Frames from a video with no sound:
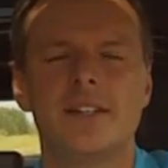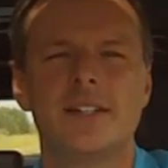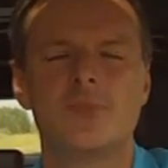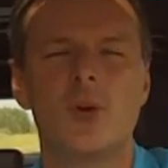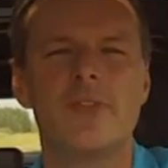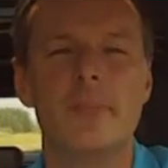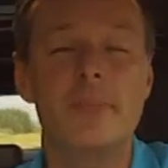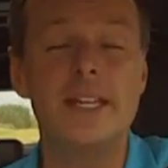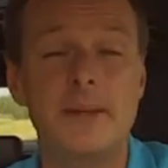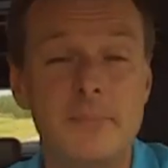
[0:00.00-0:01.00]
It's more of a
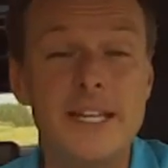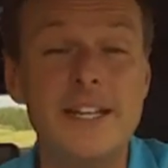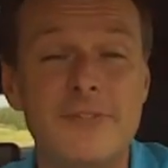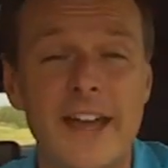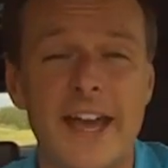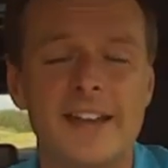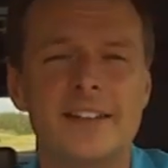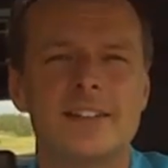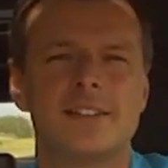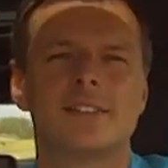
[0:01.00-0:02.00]

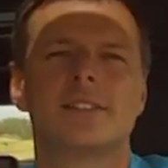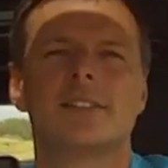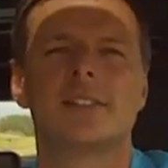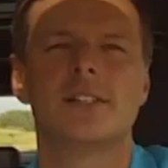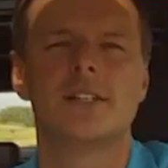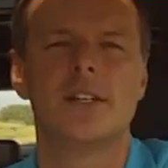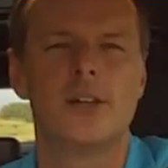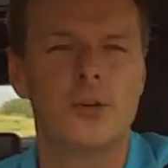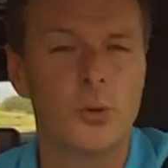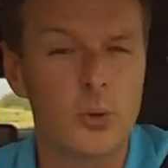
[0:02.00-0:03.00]
minivan,
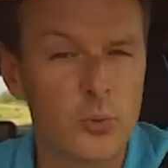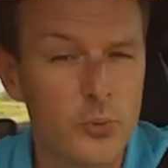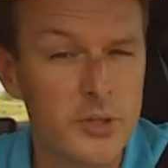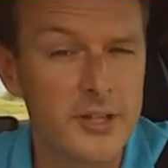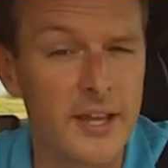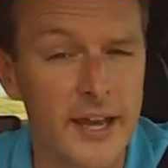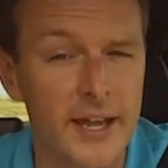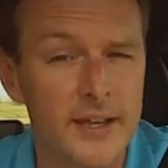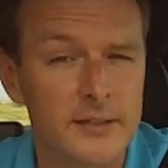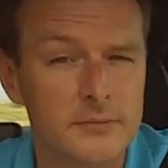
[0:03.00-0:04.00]
or would they?
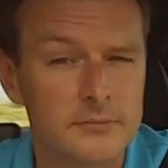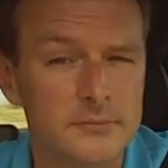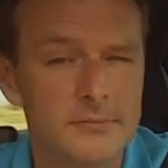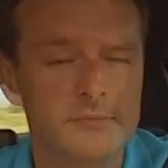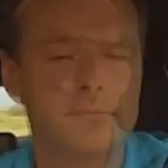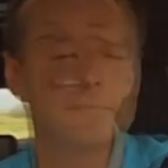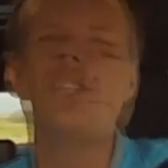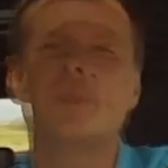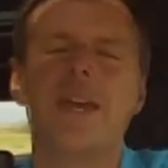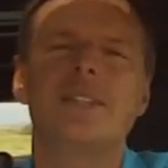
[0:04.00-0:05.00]

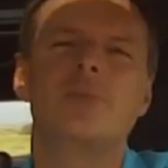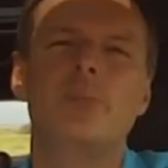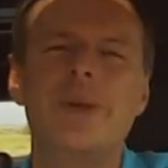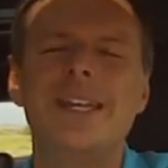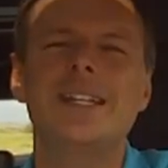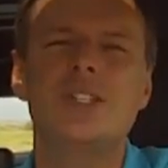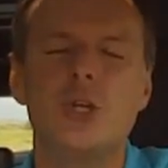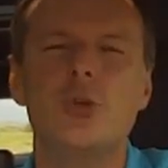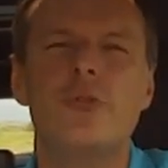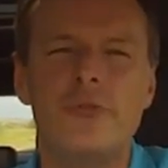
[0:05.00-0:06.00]
Mercedes-Benz
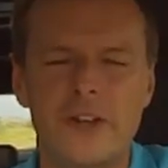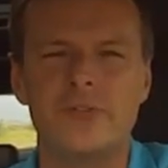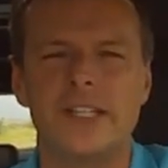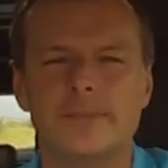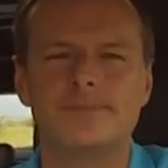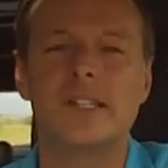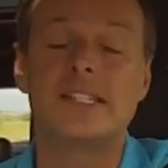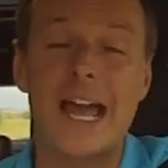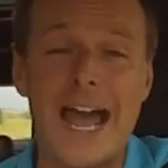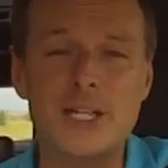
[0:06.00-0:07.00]
B250.
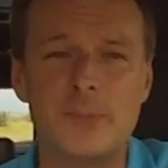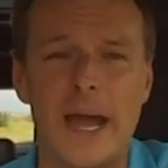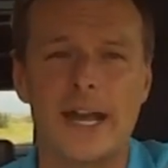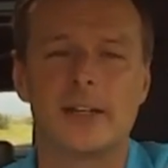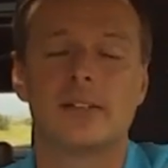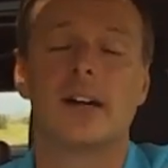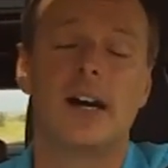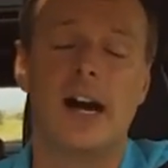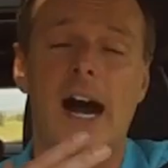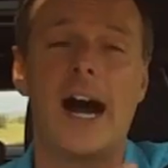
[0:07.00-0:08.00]
It's a
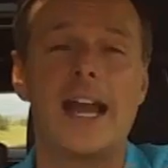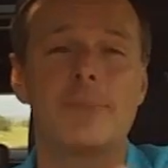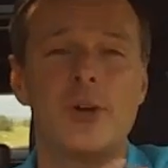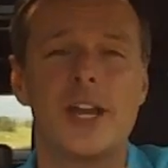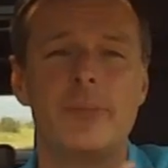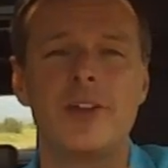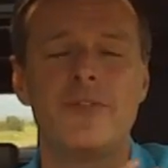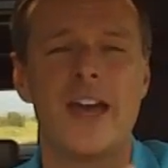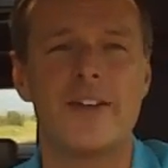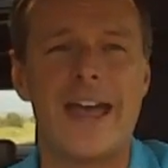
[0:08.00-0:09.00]
hatchback. I am not a big
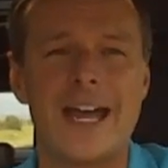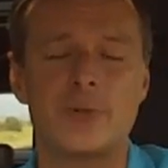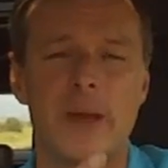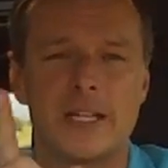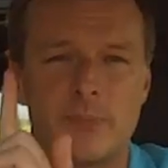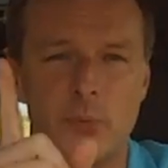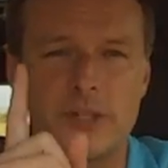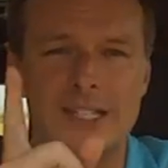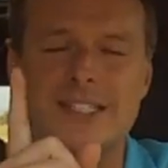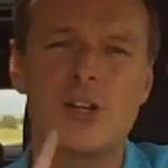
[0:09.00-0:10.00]
fan of hatchbacks, but with this